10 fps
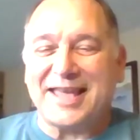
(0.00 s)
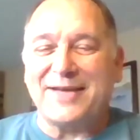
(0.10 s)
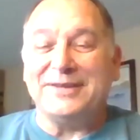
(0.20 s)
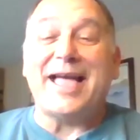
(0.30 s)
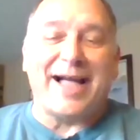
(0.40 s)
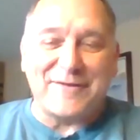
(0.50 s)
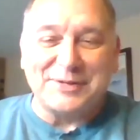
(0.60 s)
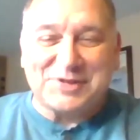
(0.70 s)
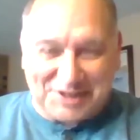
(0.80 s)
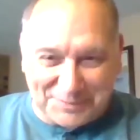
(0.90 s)
have yeah, have
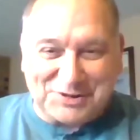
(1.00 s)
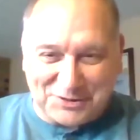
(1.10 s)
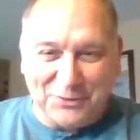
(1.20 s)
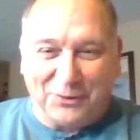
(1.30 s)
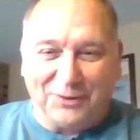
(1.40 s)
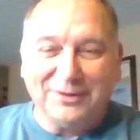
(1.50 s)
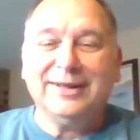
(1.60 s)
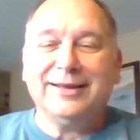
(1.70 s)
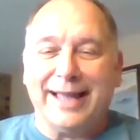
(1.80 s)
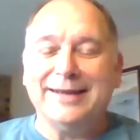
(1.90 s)
him skip school
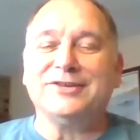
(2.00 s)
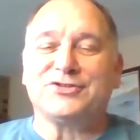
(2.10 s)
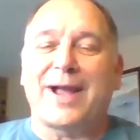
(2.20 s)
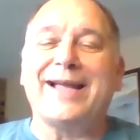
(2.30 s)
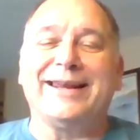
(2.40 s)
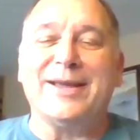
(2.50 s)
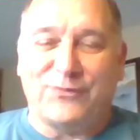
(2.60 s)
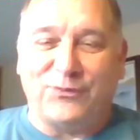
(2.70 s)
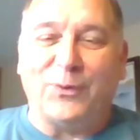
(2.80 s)
and then dragging well, him. They're